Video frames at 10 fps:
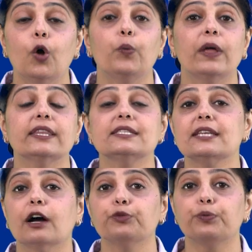When the
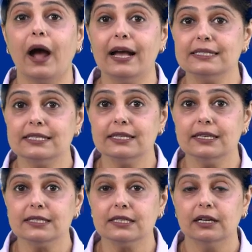sun
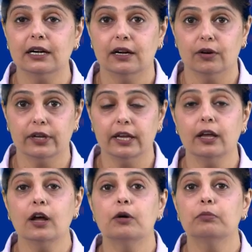rises,
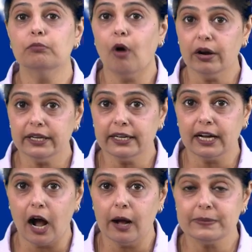okay, morning
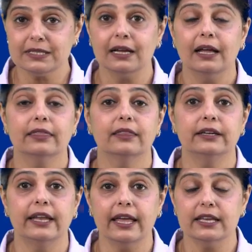comes, the
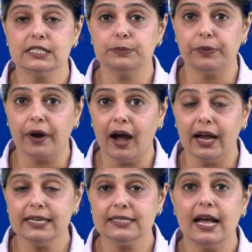day is
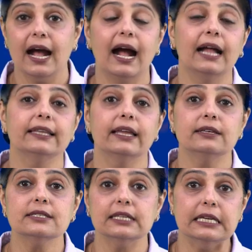bright and
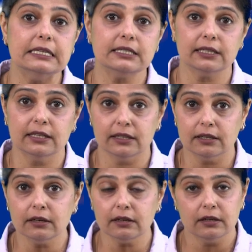there is heat in
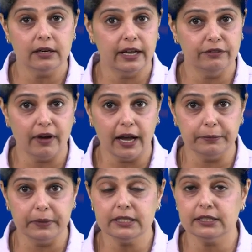the
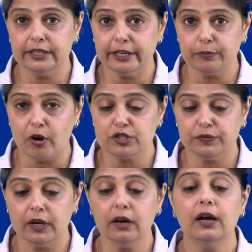environment, in the
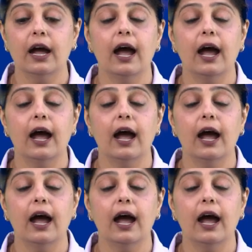atmosphere,